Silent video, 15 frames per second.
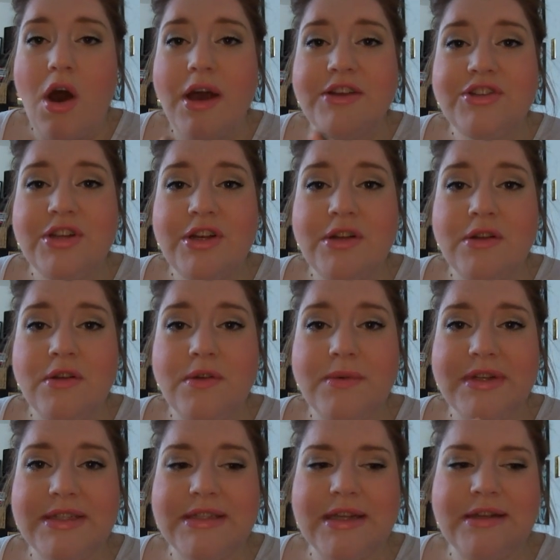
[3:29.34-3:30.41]
Oh, I should include
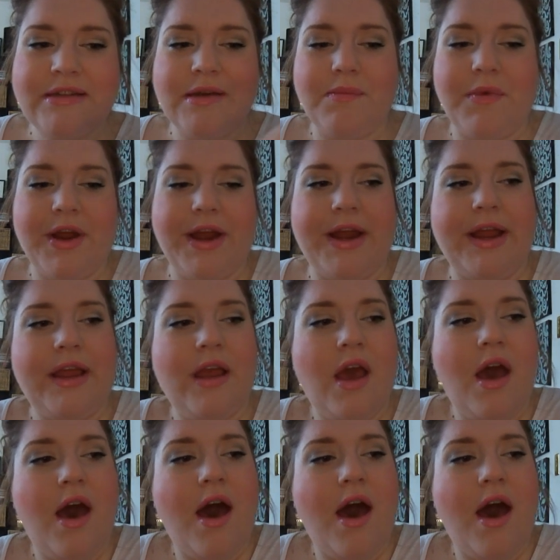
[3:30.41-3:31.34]
what scent I'm wearing.